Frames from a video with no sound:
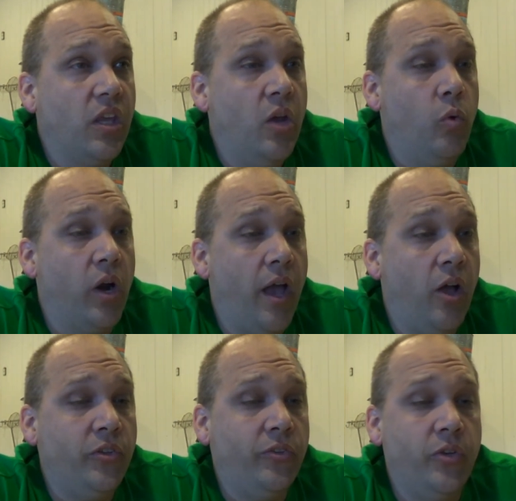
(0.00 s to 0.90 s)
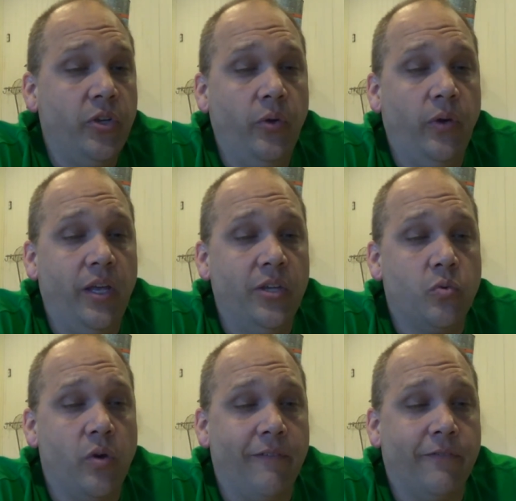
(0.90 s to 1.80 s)
And what I also do
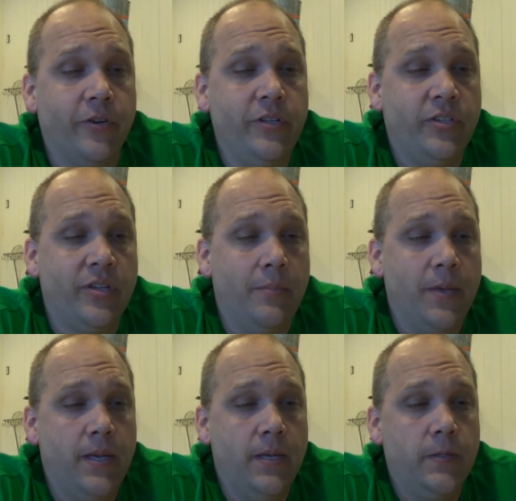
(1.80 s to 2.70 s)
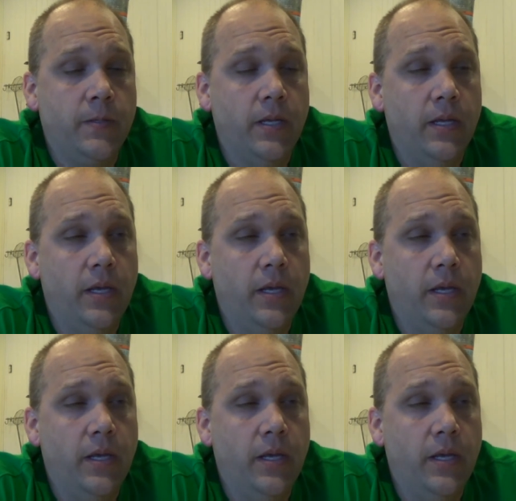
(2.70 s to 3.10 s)
is when I freeze some is